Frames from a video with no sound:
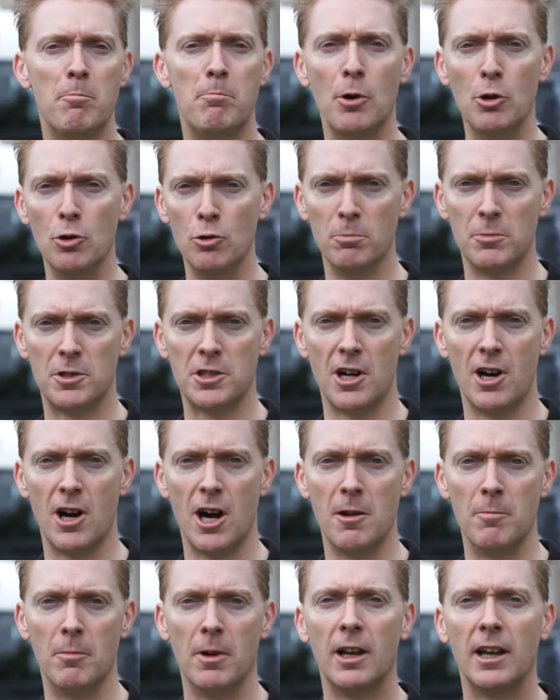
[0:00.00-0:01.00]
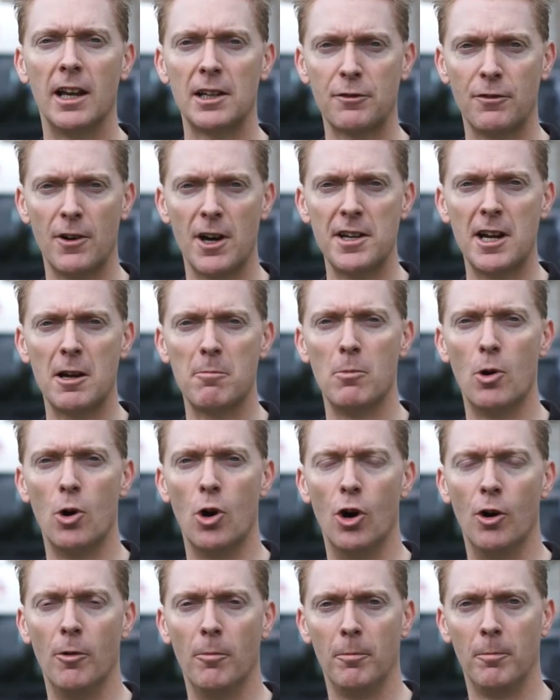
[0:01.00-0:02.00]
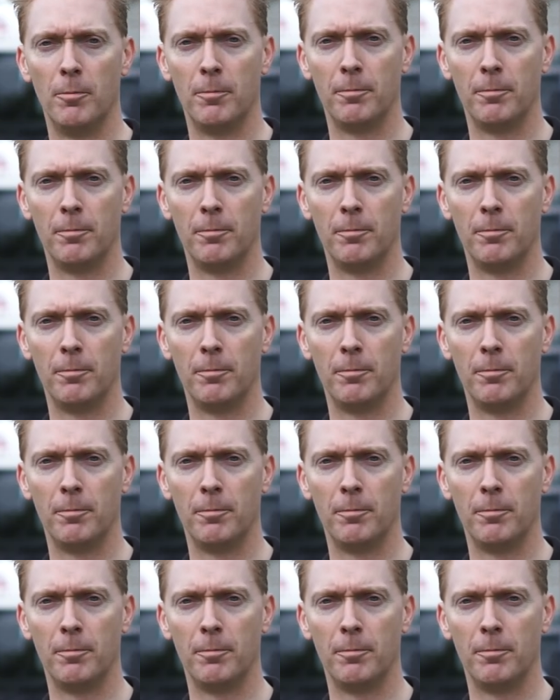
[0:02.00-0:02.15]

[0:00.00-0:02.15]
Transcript: boom time. Let's find out more.